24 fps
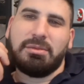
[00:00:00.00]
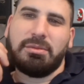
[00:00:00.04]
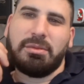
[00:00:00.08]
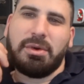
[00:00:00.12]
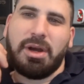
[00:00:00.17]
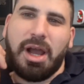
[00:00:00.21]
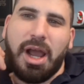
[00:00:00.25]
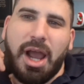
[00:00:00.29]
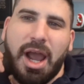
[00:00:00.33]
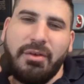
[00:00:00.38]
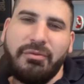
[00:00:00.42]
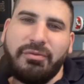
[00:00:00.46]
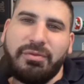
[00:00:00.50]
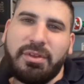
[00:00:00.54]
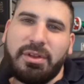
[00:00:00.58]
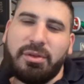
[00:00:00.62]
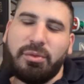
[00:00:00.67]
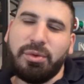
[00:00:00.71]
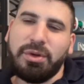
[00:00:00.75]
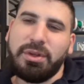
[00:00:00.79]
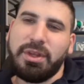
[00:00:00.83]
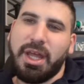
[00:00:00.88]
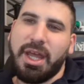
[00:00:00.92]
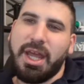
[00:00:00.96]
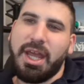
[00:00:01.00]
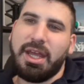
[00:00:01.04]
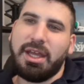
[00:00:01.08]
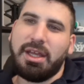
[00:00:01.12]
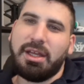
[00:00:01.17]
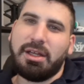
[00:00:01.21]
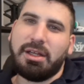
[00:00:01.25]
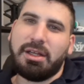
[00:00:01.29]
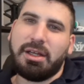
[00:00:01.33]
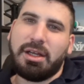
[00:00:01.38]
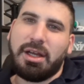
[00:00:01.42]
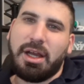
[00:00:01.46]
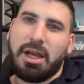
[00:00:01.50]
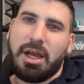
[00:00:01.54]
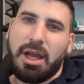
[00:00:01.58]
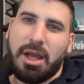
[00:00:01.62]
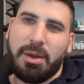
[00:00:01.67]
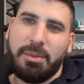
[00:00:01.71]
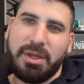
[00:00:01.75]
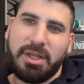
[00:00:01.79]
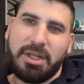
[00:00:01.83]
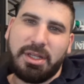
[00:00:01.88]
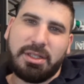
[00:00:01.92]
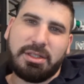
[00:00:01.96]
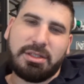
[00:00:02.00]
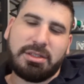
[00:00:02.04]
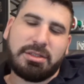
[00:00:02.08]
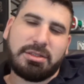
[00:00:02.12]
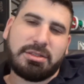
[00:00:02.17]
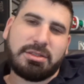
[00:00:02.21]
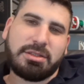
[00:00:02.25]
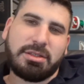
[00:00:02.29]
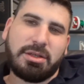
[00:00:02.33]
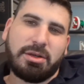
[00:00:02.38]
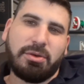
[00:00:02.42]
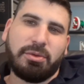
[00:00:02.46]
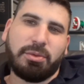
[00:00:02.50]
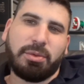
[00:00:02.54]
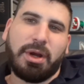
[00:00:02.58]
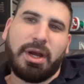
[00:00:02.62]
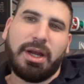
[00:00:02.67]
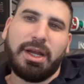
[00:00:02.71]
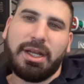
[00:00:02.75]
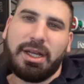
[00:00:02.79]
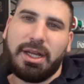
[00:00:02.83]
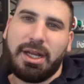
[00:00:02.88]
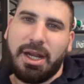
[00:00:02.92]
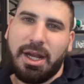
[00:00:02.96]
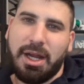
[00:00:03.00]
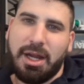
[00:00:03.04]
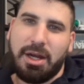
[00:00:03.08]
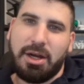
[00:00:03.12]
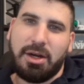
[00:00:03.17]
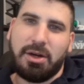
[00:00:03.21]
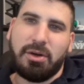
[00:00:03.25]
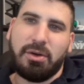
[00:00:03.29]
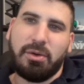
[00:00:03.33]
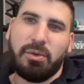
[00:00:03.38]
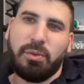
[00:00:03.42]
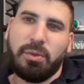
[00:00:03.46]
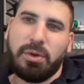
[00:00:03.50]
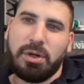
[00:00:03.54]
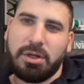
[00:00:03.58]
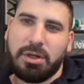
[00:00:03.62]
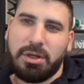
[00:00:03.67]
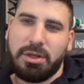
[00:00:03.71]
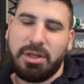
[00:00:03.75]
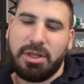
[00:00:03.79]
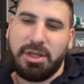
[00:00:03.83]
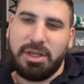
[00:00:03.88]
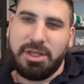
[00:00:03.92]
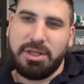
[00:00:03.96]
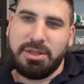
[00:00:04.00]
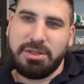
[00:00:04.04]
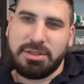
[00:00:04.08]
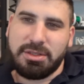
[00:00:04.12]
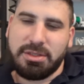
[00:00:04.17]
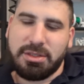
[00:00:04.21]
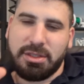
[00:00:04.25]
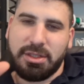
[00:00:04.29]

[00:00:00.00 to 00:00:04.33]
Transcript: Have were they? I mean, so right now, what are the use?